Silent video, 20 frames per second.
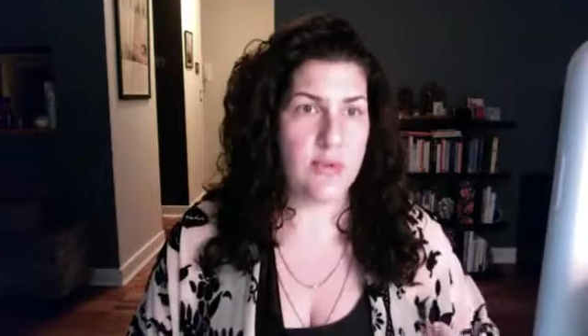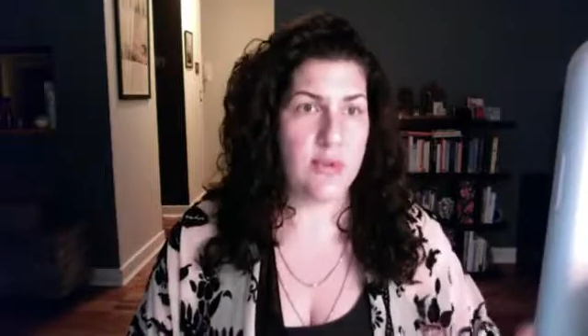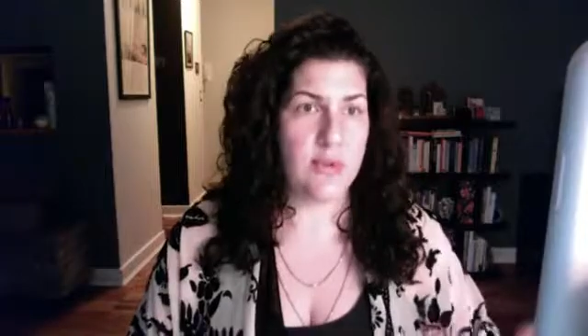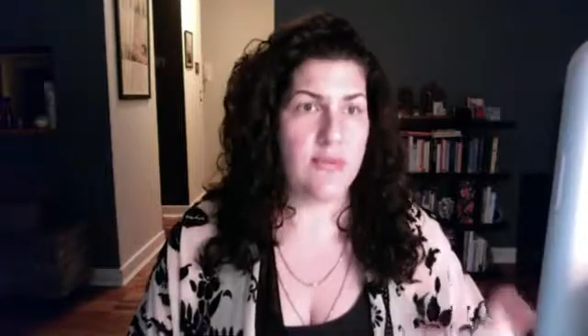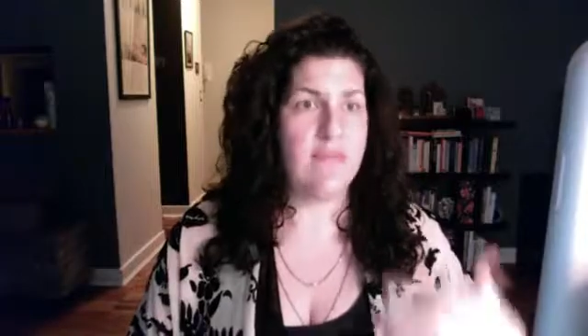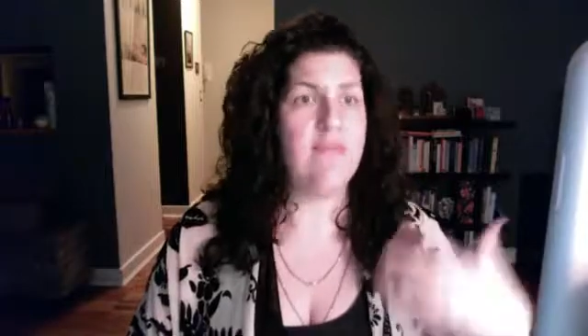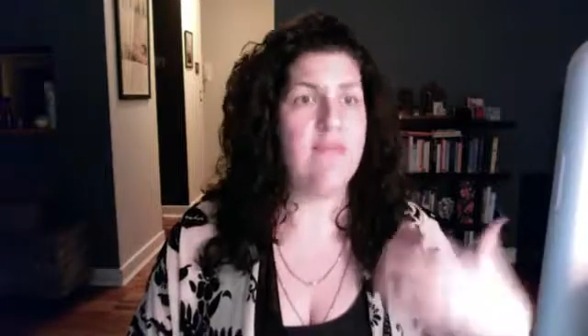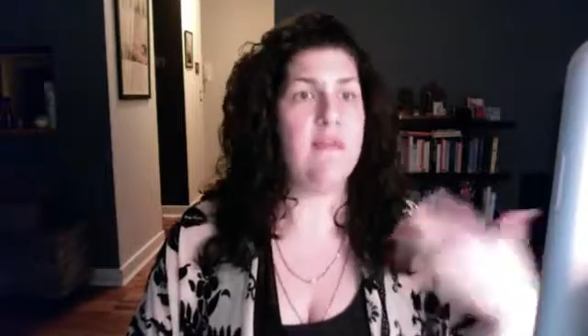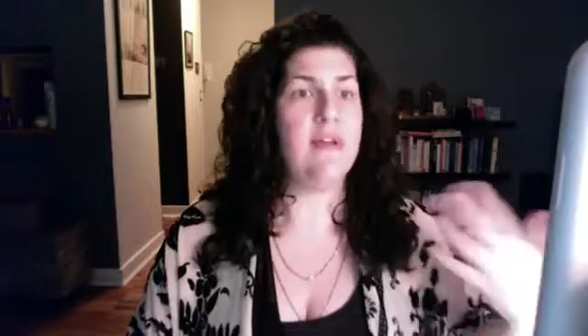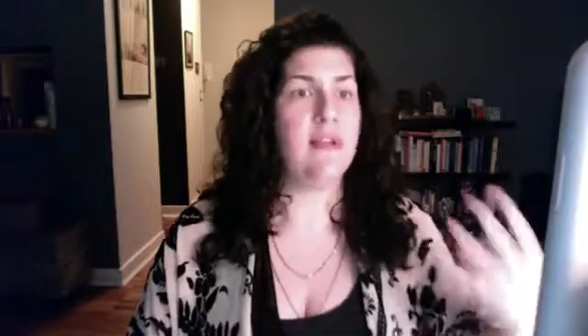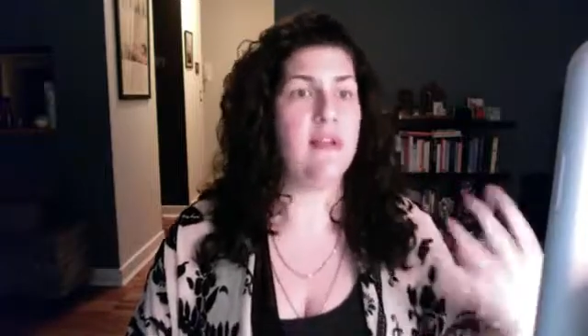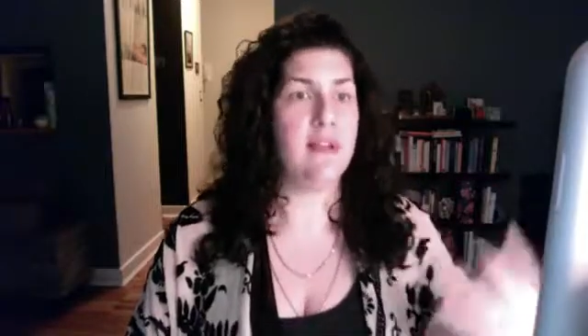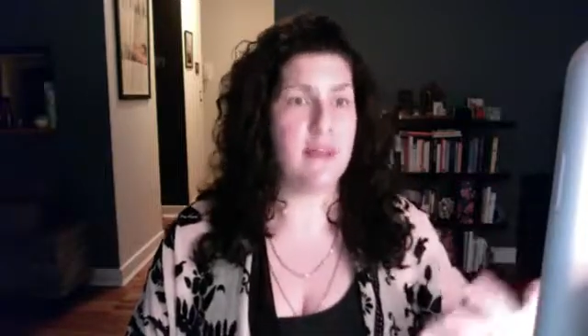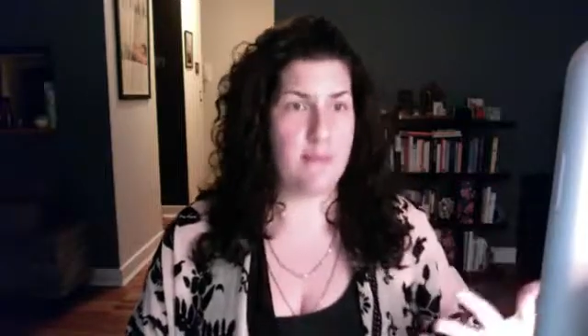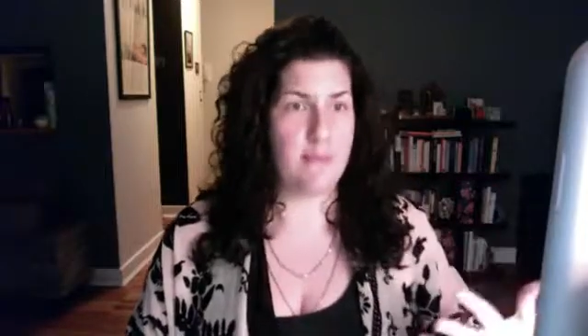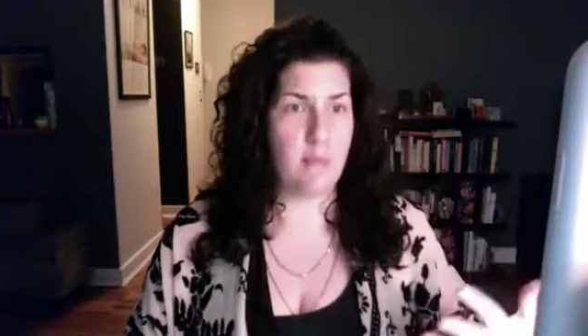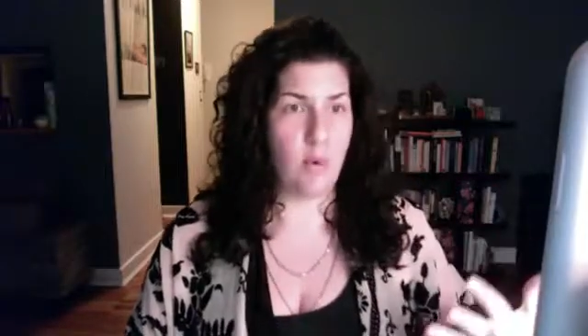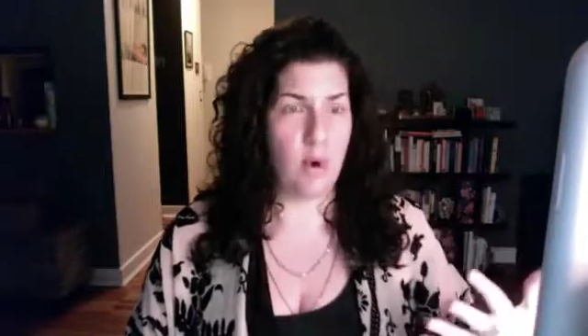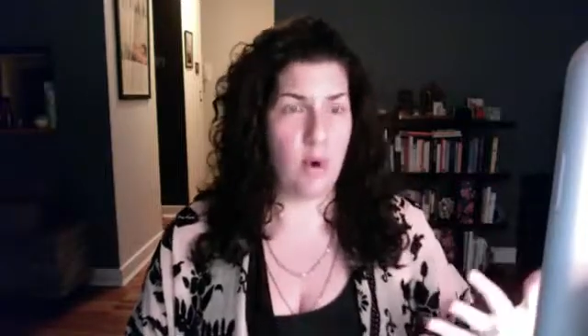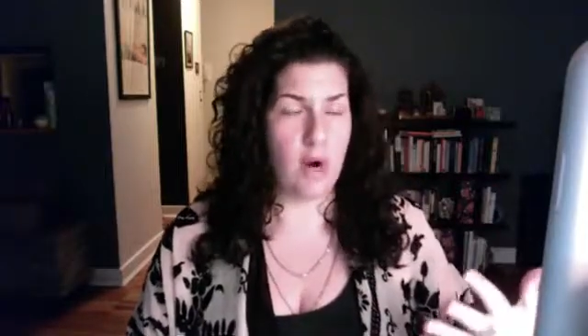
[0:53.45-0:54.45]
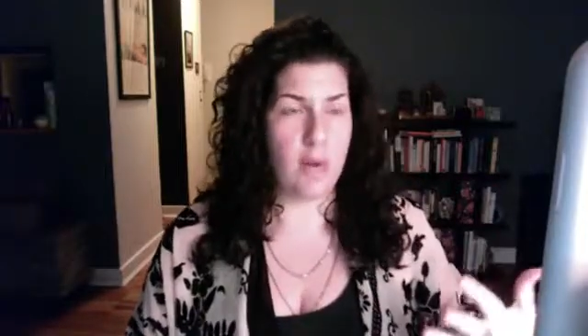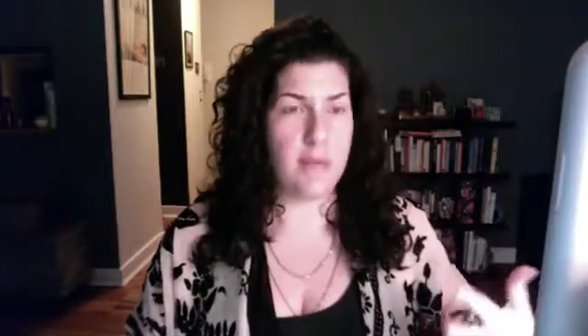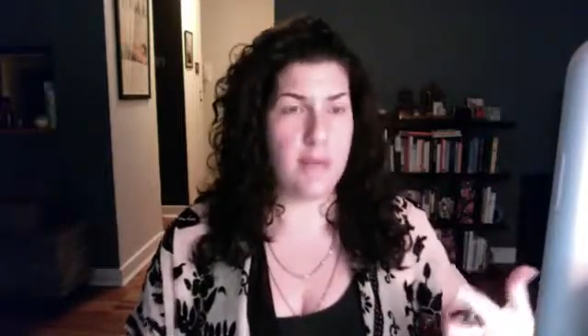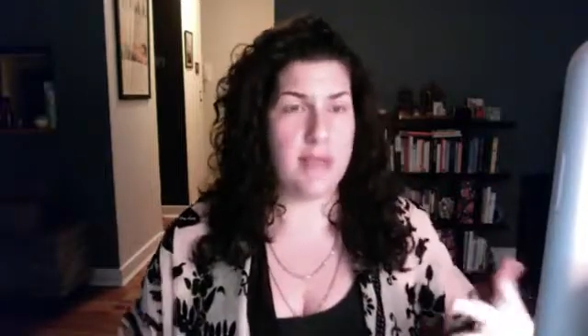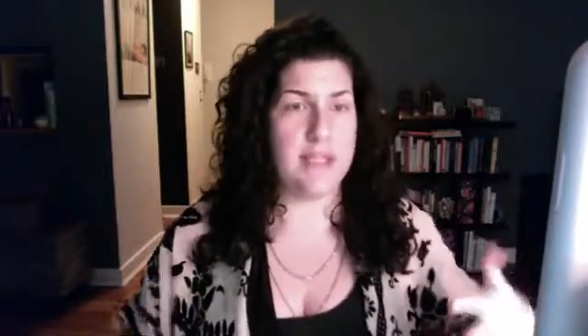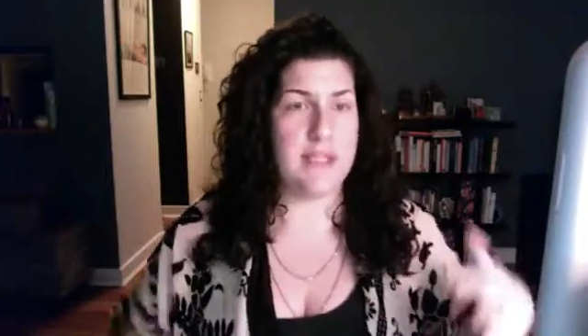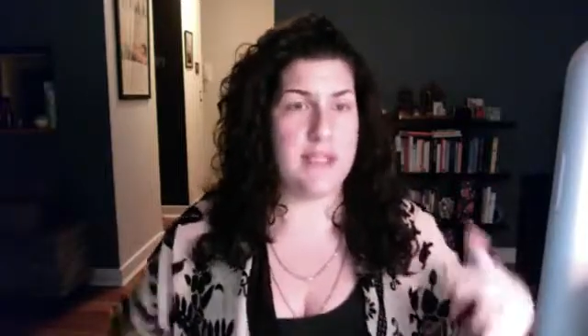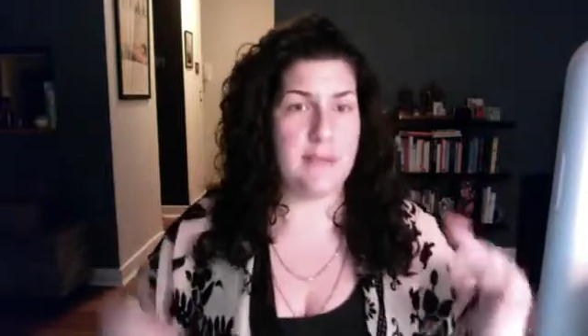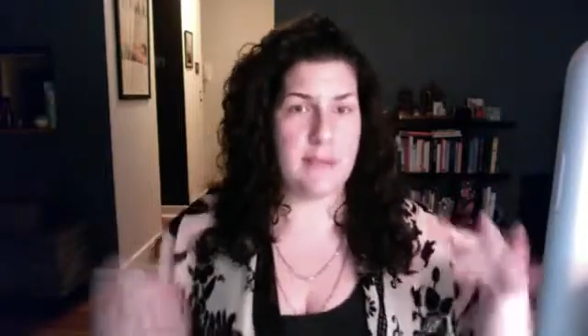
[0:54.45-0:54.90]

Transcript: we feel it more because